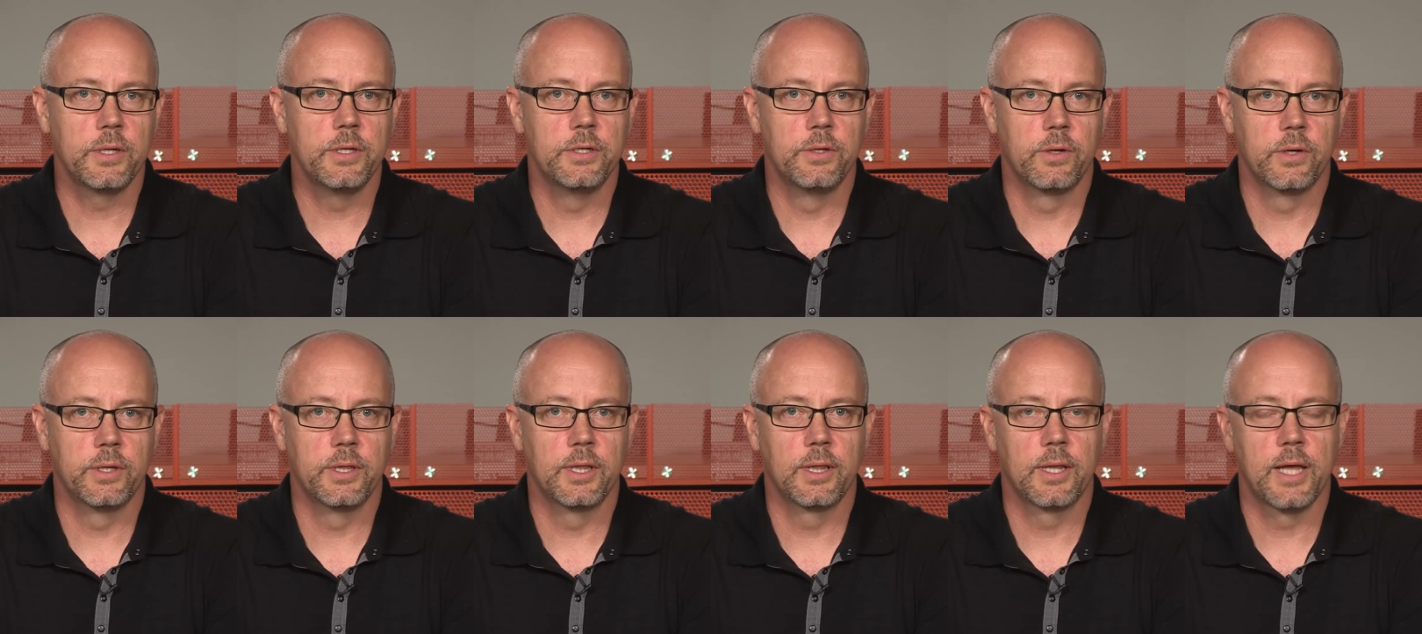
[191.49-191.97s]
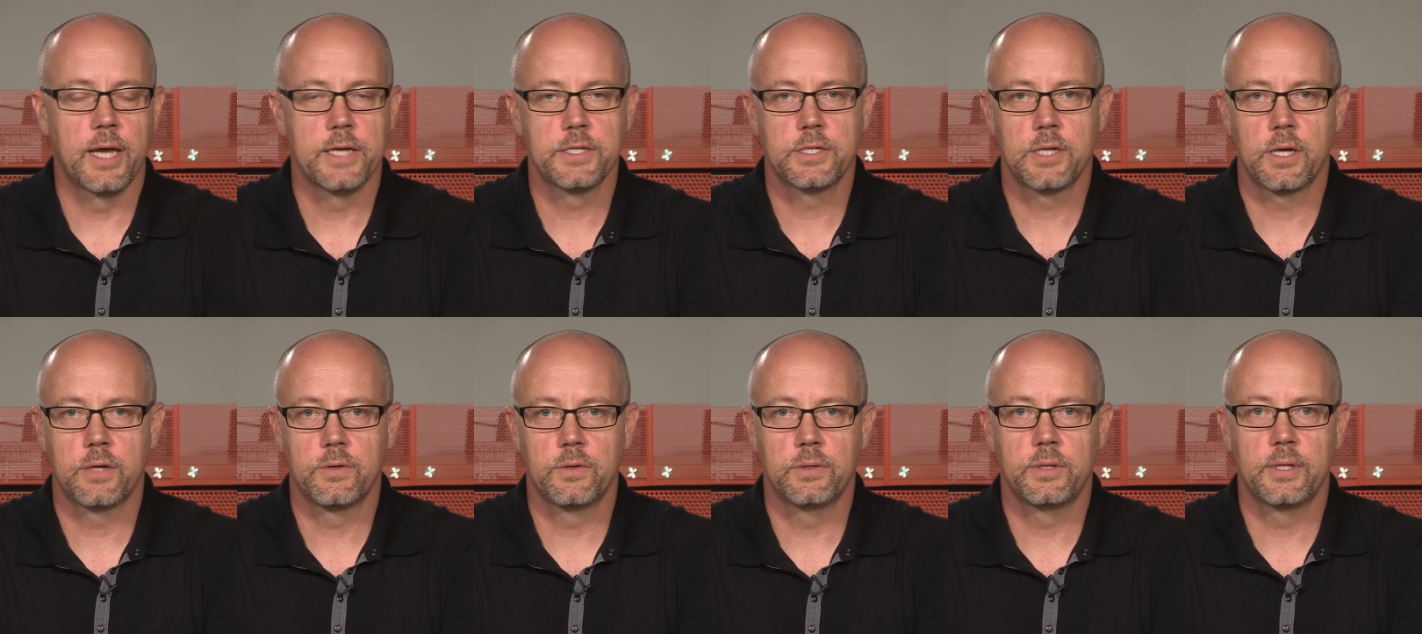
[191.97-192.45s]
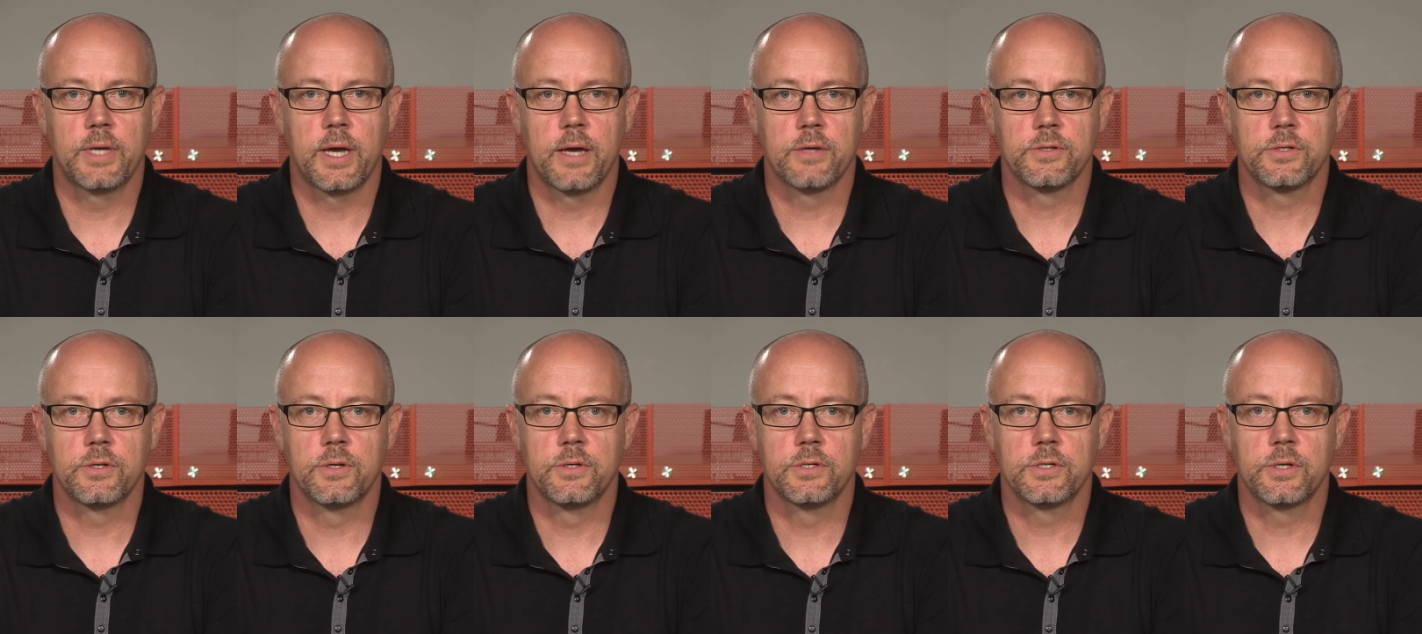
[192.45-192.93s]
during the last
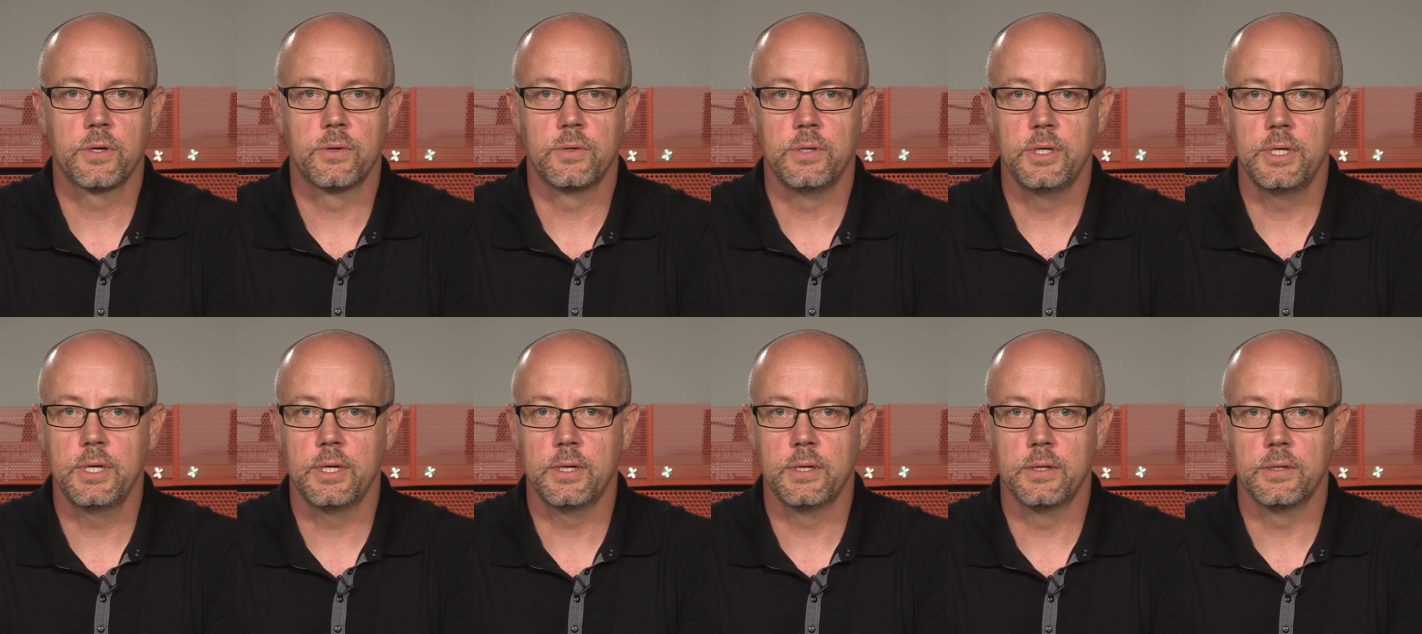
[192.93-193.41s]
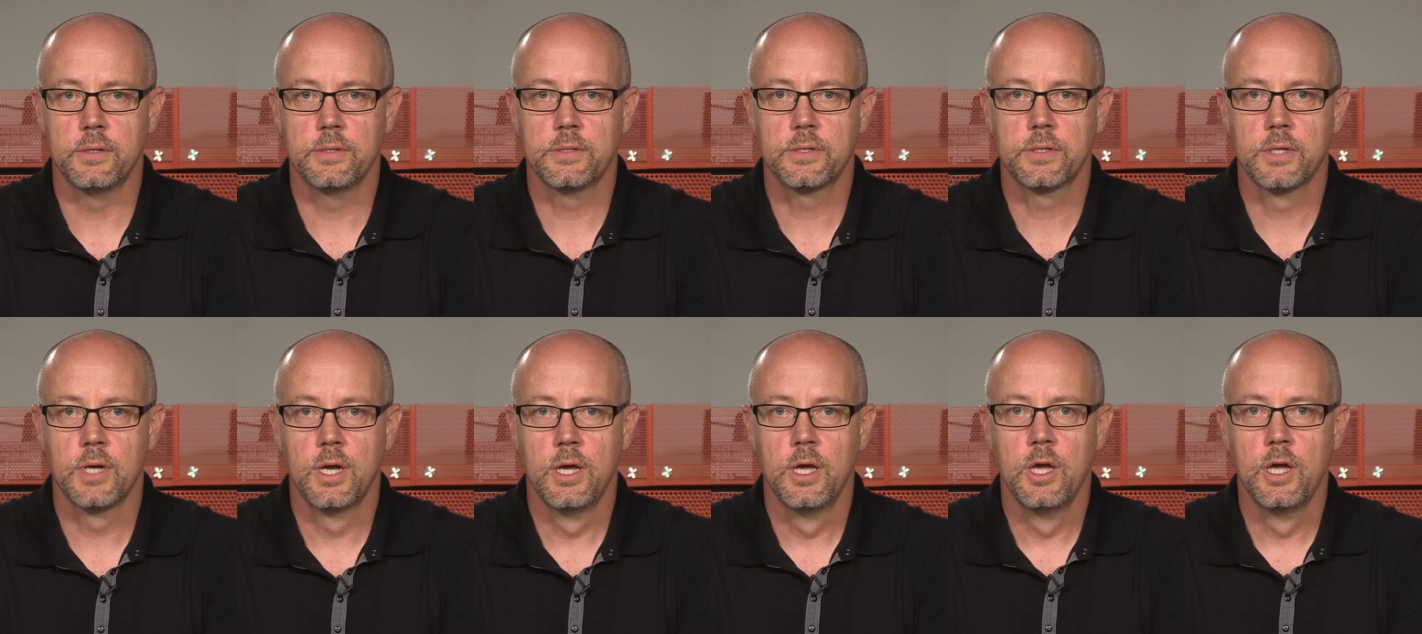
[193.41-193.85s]
100,000 or so years,